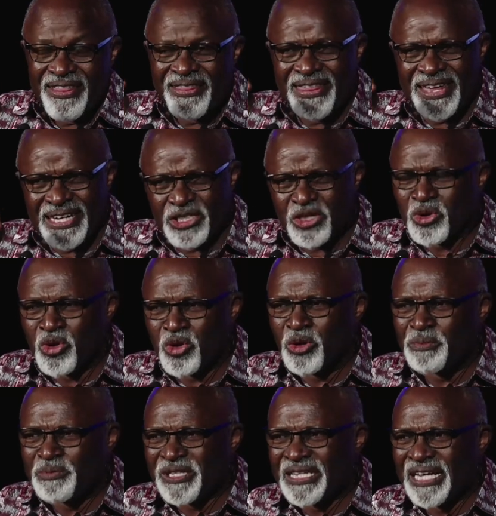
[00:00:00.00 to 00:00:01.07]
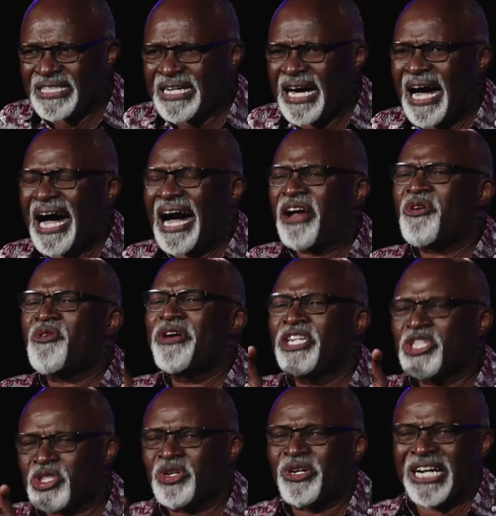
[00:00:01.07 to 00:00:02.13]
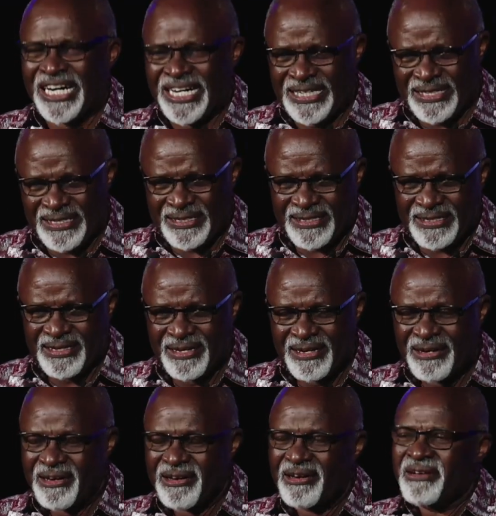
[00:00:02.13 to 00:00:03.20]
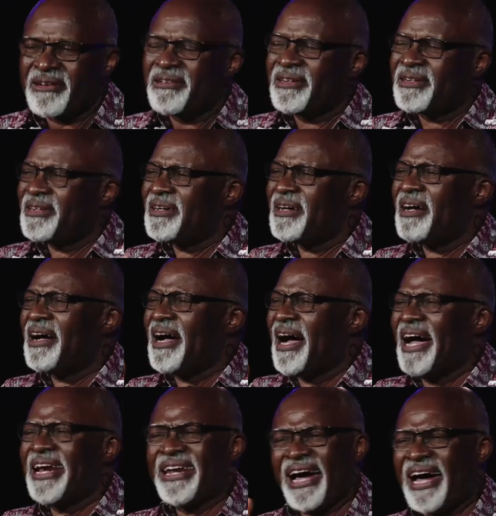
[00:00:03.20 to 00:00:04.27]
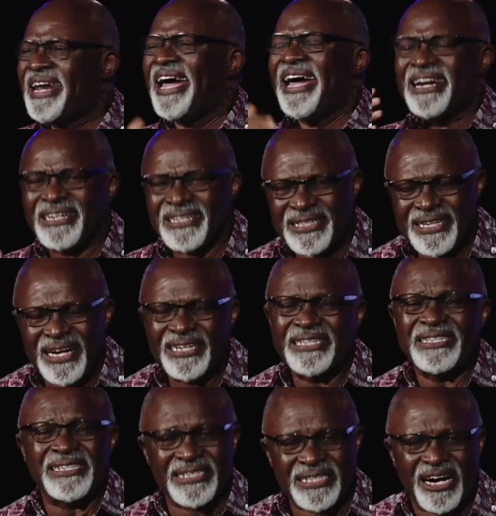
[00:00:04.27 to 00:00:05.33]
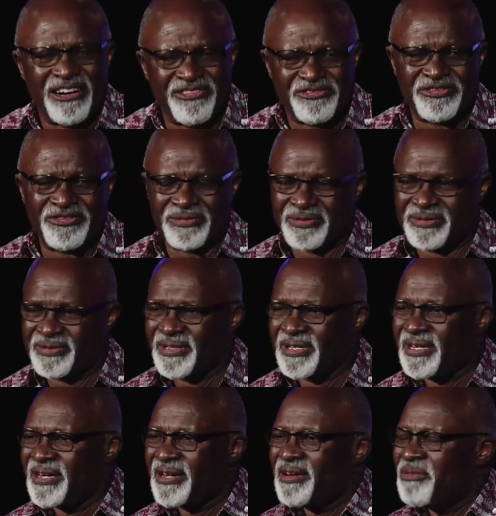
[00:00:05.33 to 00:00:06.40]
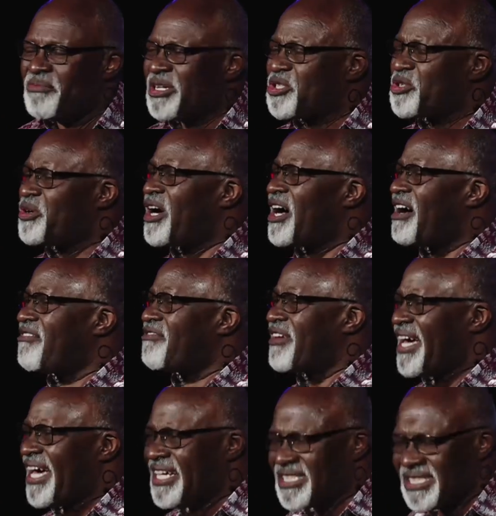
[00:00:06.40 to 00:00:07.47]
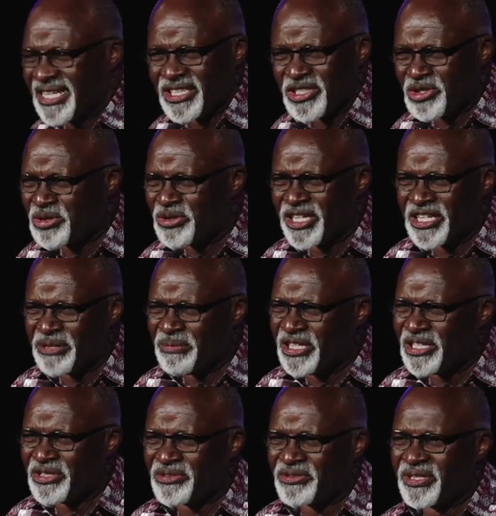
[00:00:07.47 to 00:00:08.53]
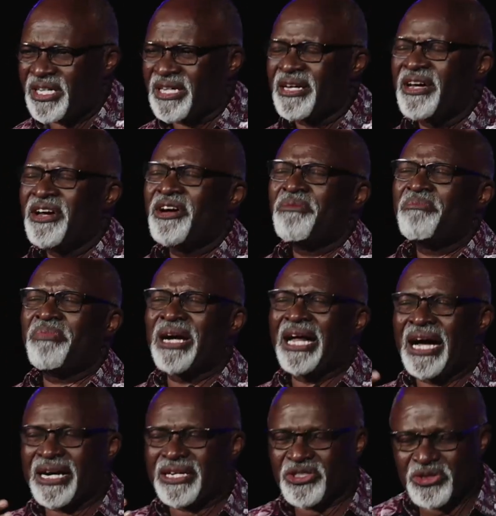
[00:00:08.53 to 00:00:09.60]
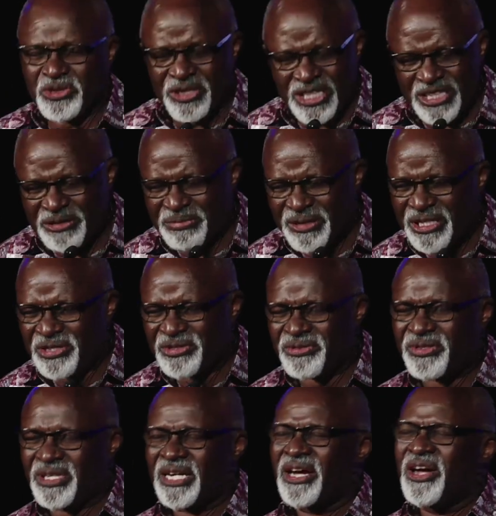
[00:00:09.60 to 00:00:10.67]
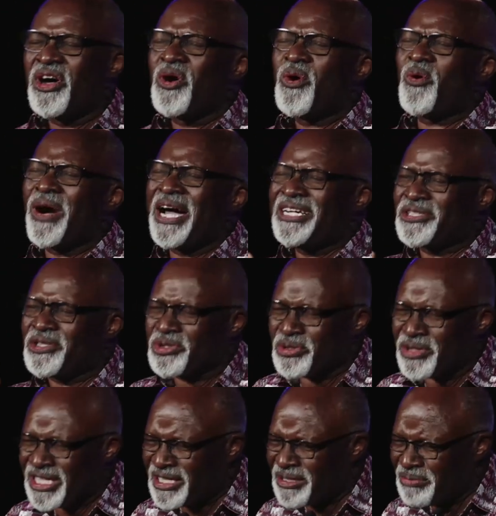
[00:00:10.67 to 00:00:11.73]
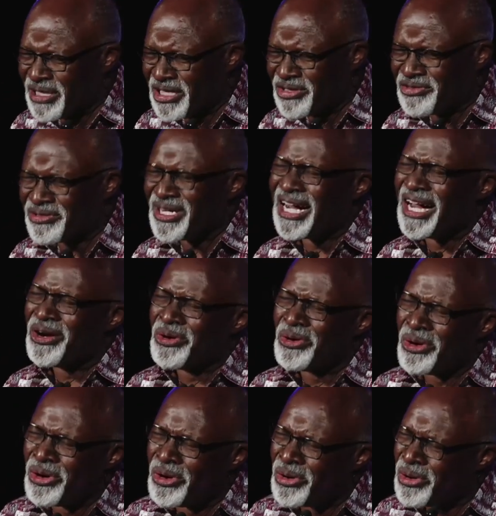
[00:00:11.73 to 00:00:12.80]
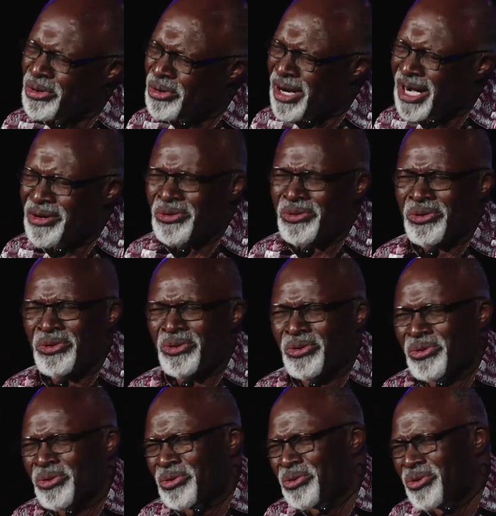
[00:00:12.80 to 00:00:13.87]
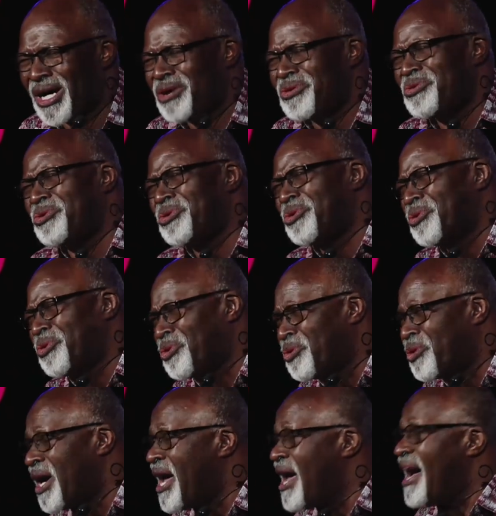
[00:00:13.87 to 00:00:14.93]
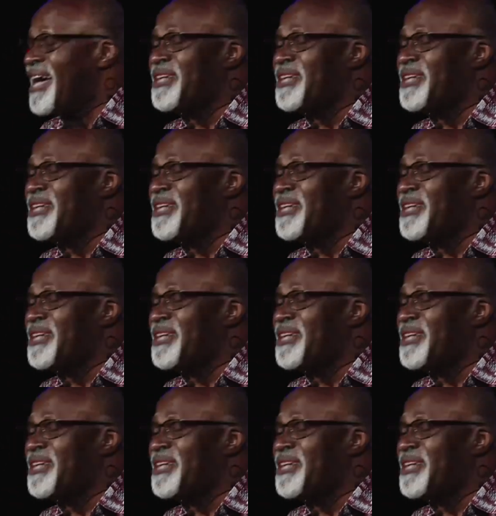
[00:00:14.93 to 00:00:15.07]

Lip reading: These groups that are racialized, and I understand it's tough, but you have Asian student ministry, black student ministry, white student ministry. Hello, hello, hello. I